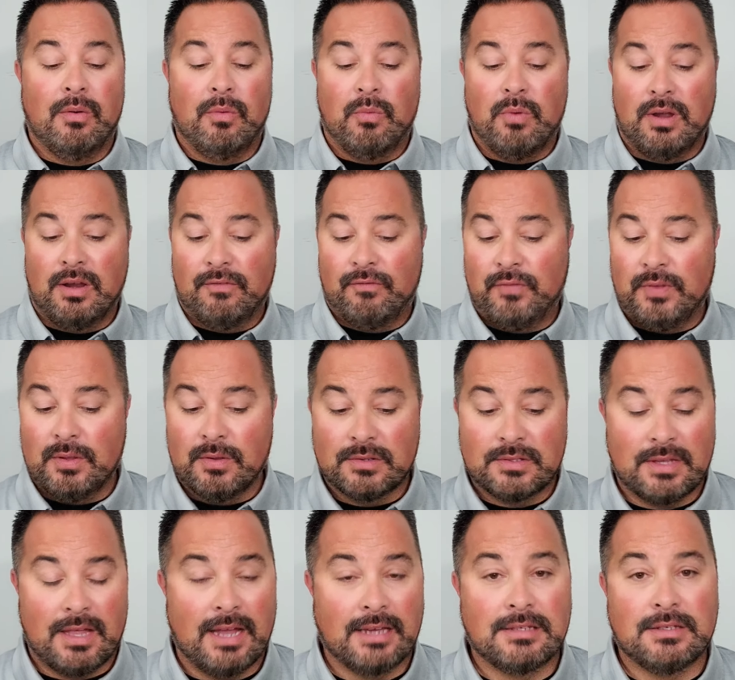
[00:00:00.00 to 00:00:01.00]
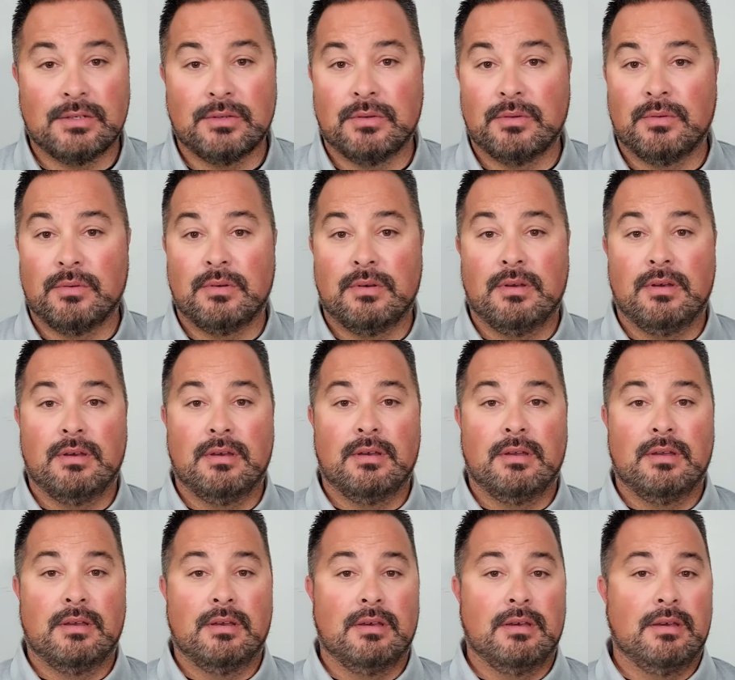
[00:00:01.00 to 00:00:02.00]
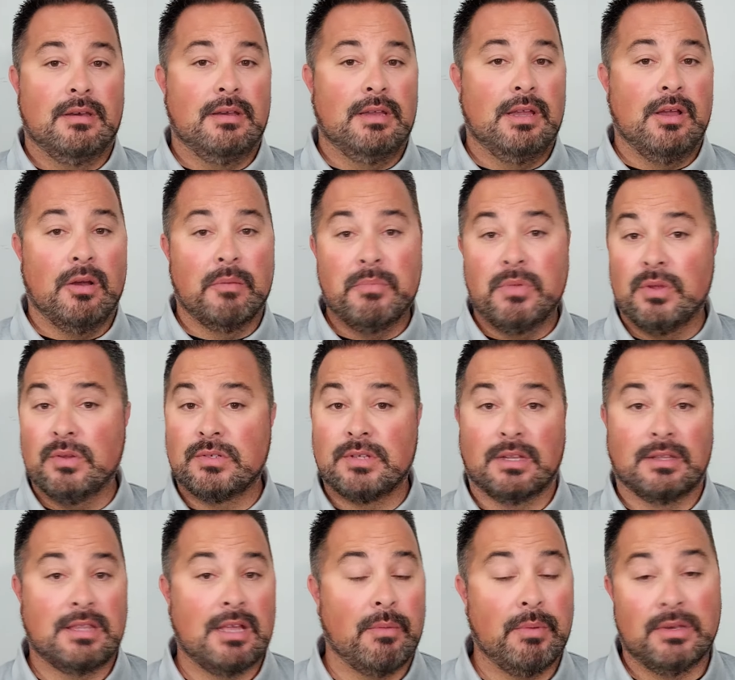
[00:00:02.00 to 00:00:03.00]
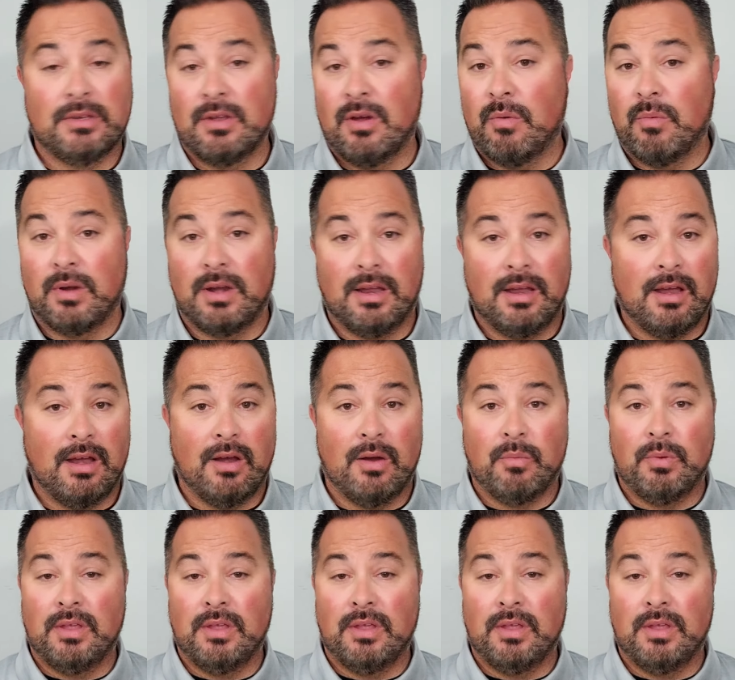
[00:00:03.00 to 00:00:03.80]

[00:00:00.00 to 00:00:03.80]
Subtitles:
what it feels like to hear music that we don't want to hear.